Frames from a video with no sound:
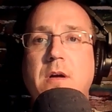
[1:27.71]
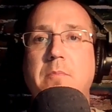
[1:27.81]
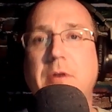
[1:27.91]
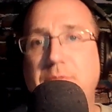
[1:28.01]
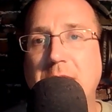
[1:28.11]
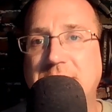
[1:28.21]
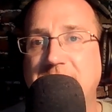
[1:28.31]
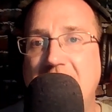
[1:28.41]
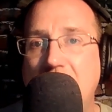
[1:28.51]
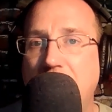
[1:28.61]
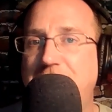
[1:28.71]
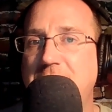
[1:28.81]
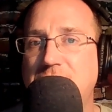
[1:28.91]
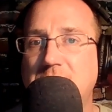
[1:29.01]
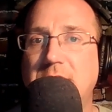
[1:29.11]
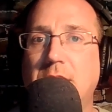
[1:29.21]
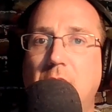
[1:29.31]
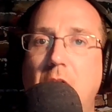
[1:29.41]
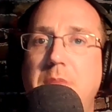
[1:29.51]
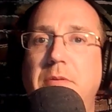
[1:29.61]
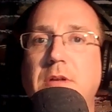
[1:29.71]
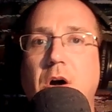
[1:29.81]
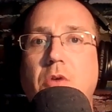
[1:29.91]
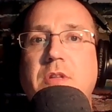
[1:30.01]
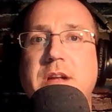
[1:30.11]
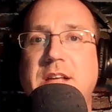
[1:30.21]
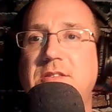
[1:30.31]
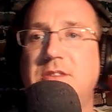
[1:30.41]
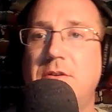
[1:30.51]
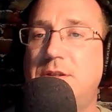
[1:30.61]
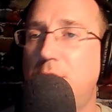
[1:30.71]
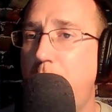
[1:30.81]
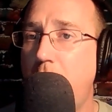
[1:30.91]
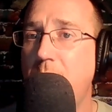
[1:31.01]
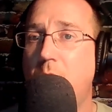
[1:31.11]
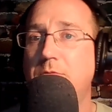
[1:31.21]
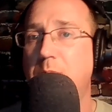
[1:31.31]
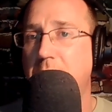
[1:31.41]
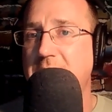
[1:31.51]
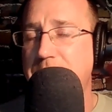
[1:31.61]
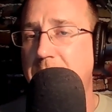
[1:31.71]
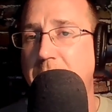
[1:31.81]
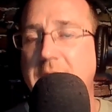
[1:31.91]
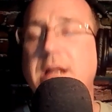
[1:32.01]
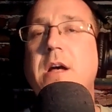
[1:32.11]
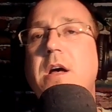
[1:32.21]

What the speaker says: Birth rates have now officially declined below the necessary 2.1 replacement rate